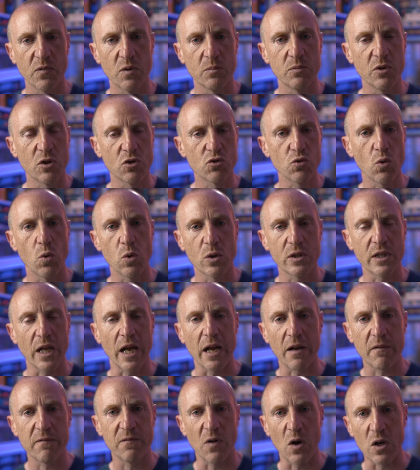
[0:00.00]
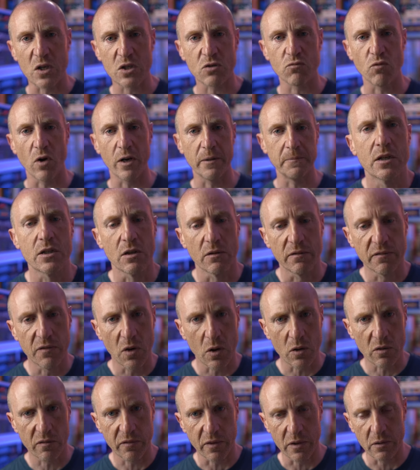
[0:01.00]
from the draw deck first, right? So
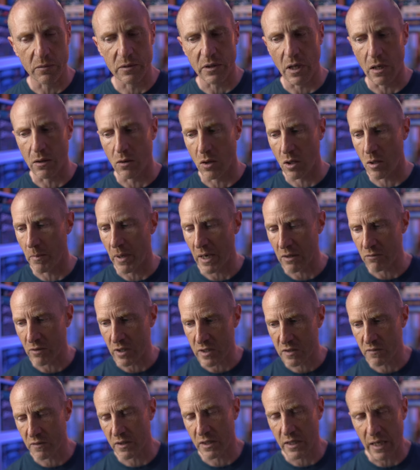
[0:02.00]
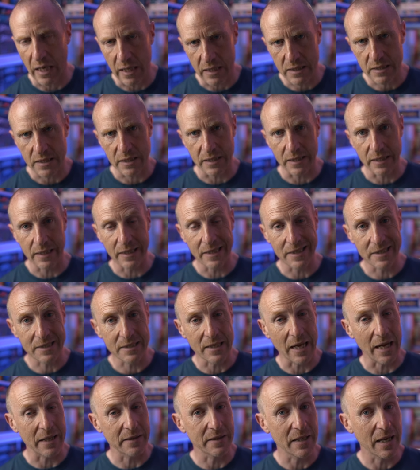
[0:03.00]
final thing that we don't like about Race for the Galaxy is
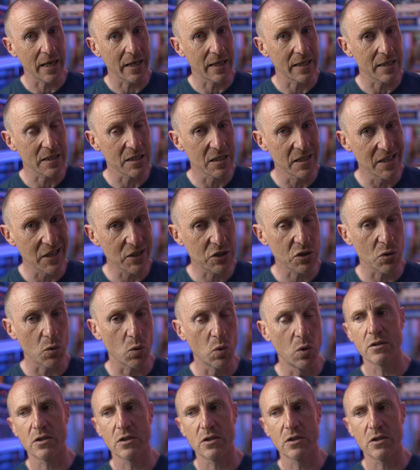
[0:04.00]
that there is little